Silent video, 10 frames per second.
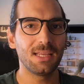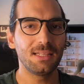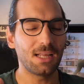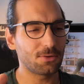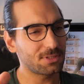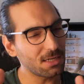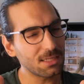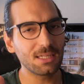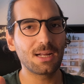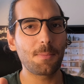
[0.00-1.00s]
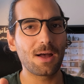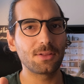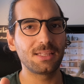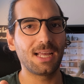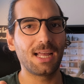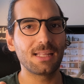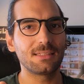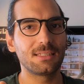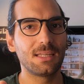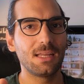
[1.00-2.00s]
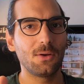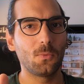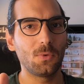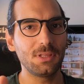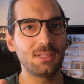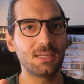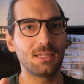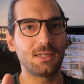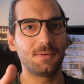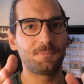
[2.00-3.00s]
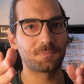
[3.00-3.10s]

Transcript: Now, talking about that, with the